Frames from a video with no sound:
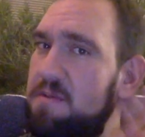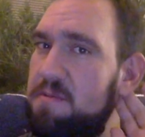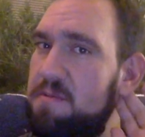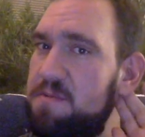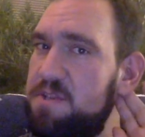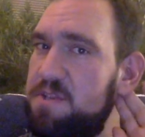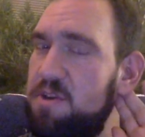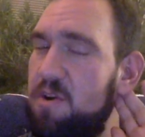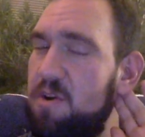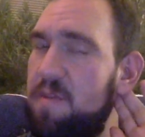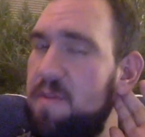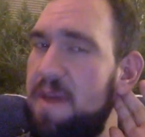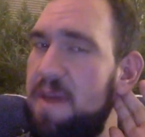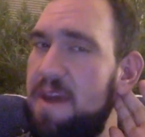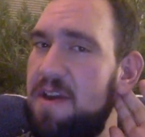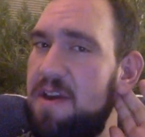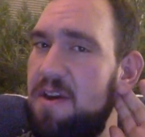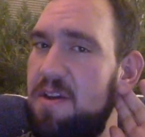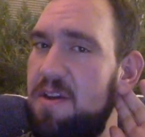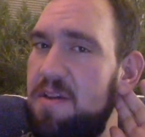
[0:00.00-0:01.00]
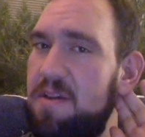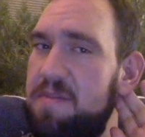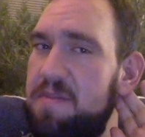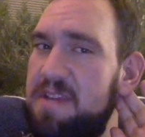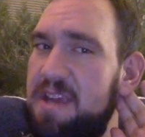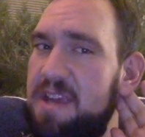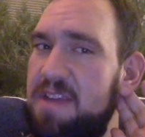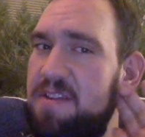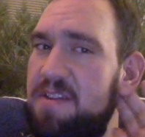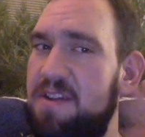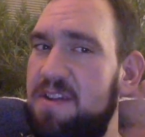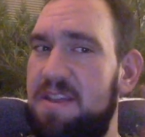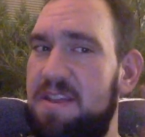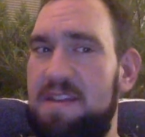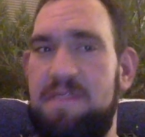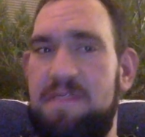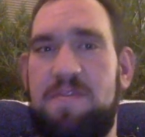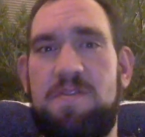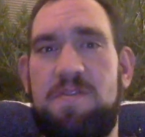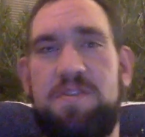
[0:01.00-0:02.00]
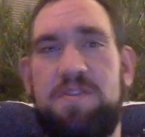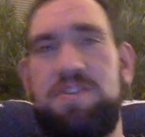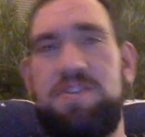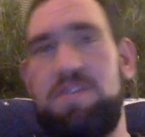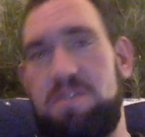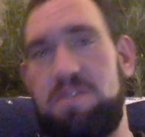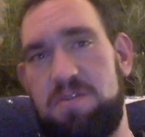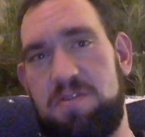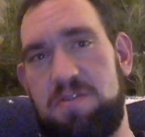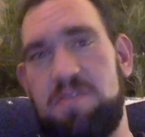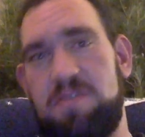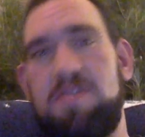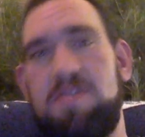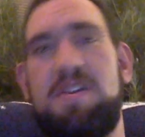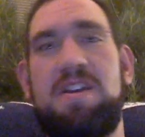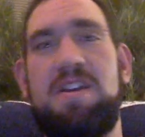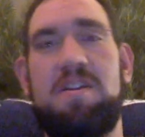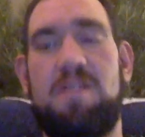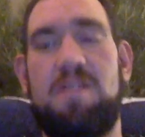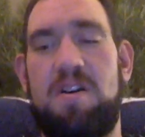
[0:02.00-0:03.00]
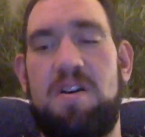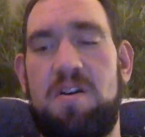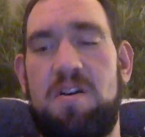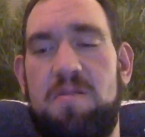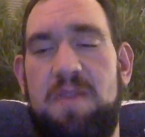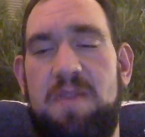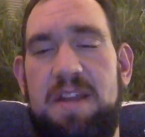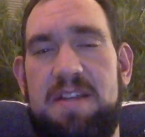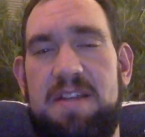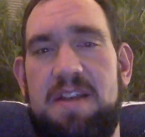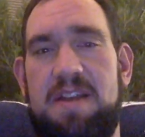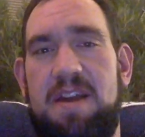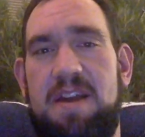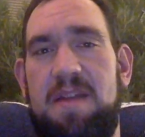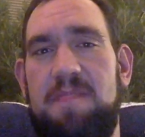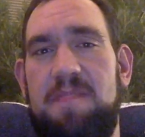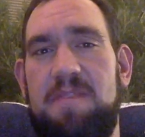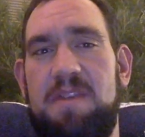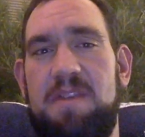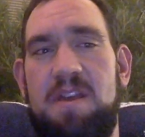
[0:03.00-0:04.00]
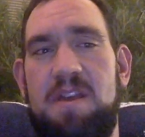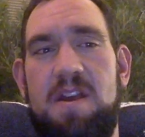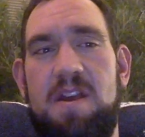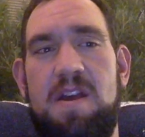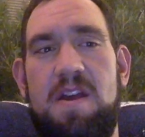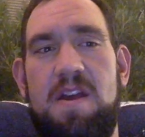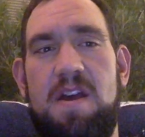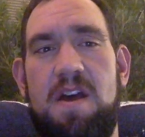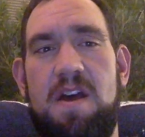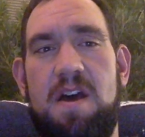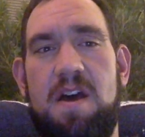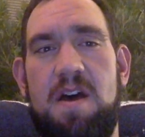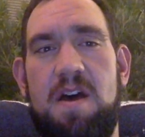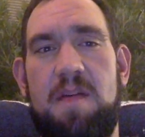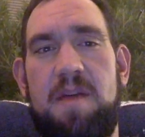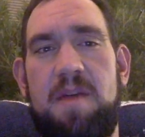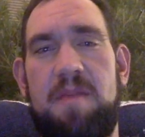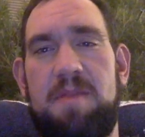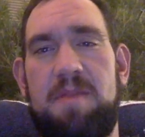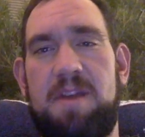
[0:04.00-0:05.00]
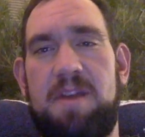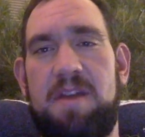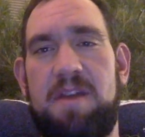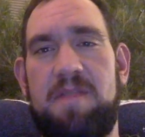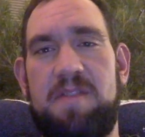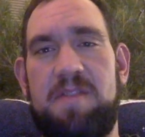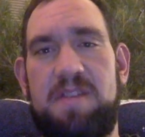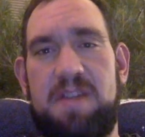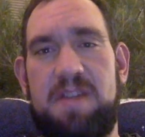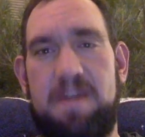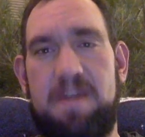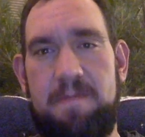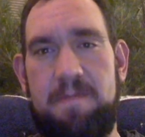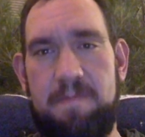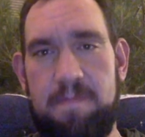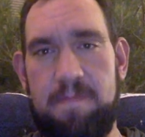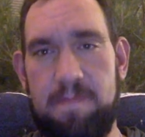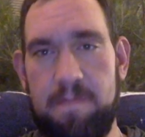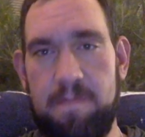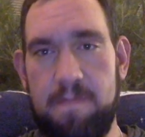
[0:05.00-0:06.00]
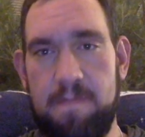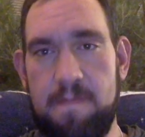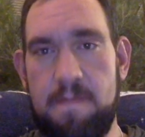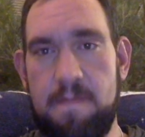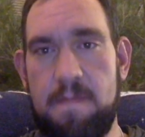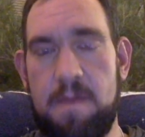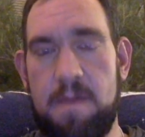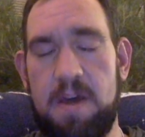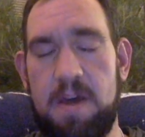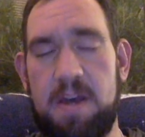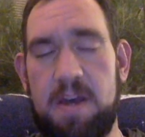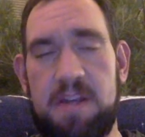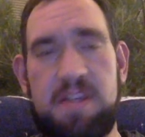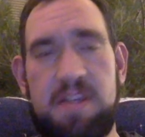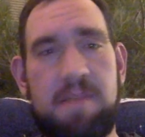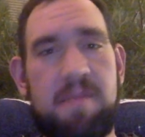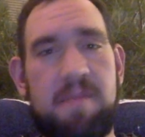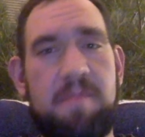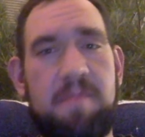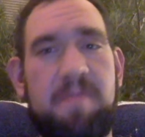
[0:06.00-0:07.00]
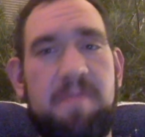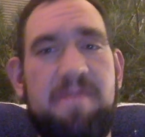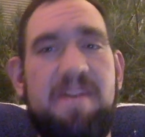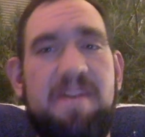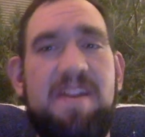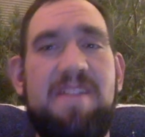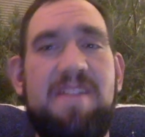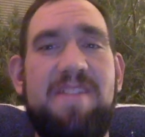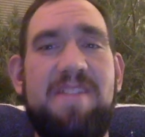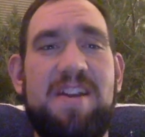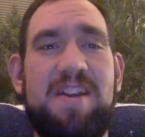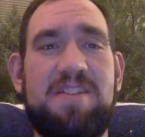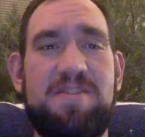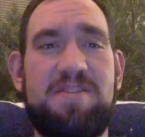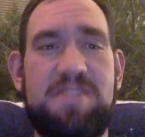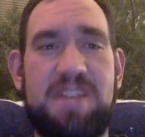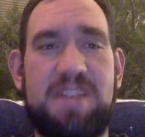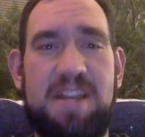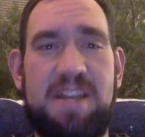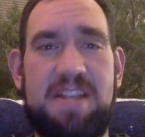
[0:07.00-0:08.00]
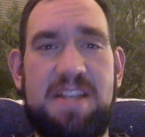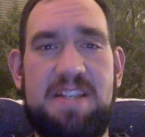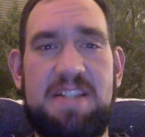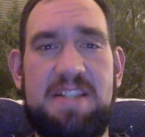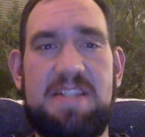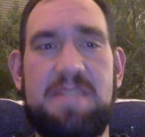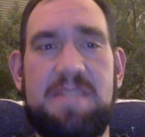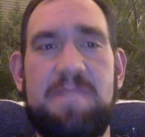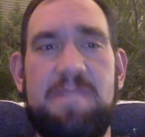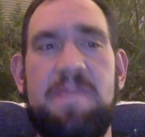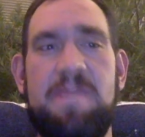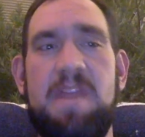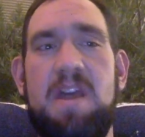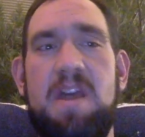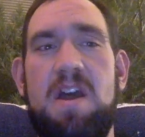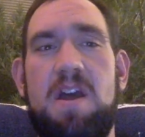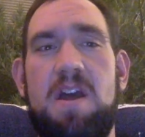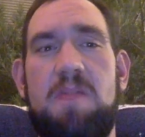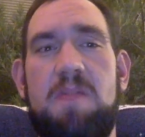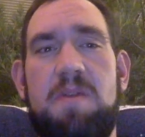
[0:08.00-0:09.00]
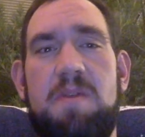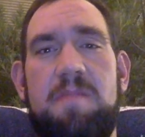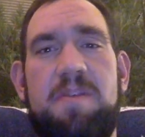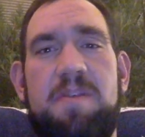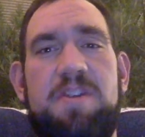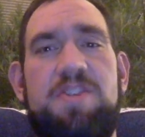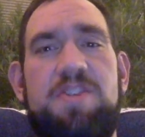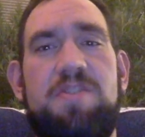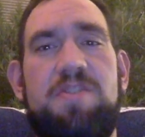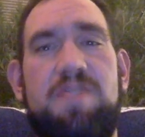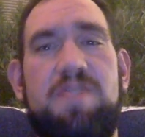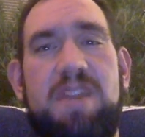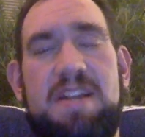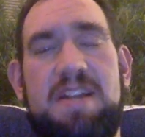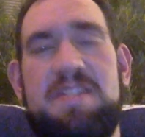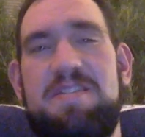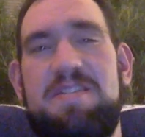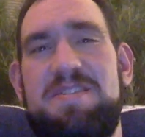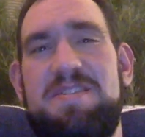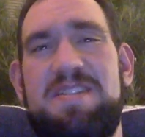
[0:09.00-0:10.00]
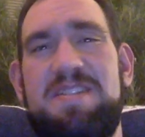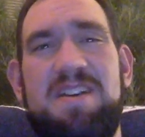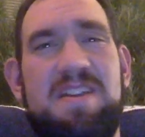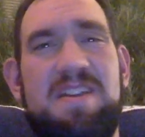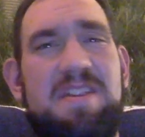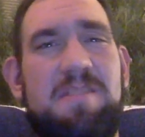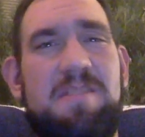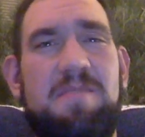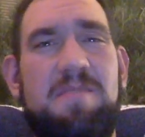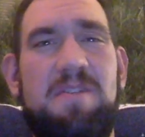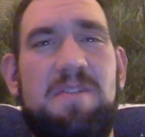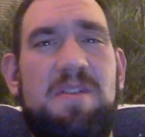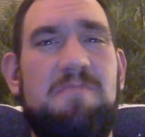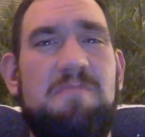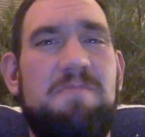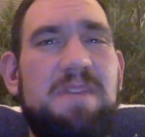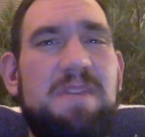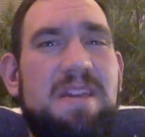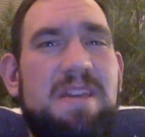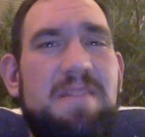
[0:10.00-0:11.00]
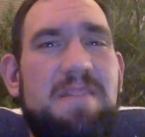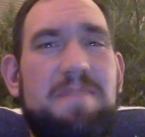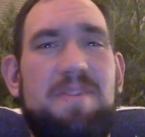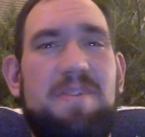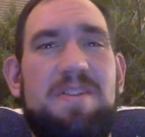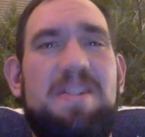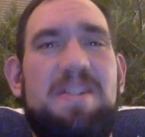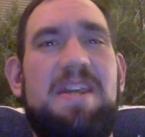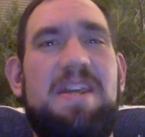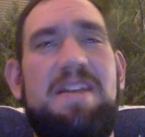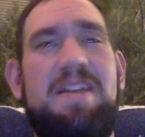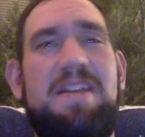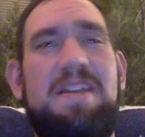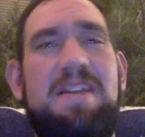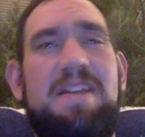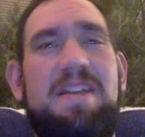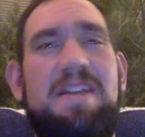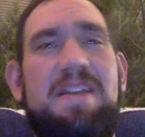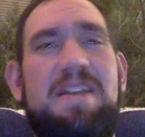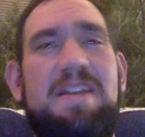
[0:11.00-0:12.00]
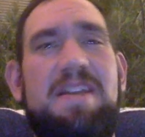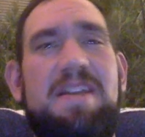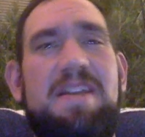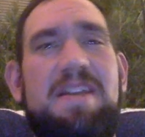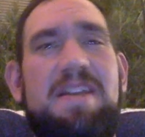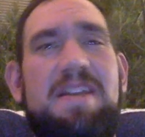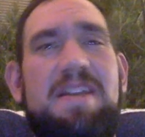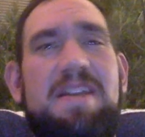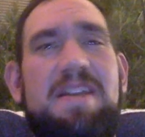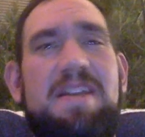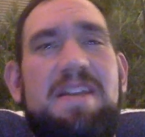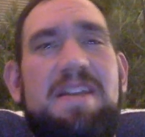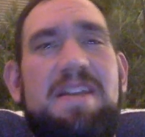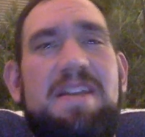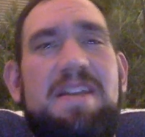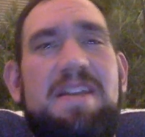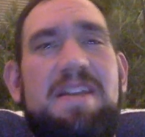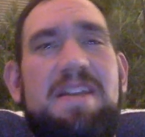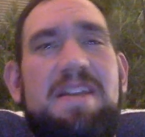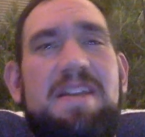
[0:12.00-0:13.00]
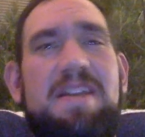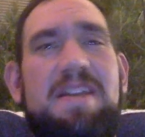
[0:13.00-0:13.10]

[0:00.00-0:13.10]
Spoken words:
sew it back all up together, and then of course you're looking at longer wait times and recovery time. Some of the preventative exercises are what I'm going to show next. There's nothing really rehabilitative exercises or preventative.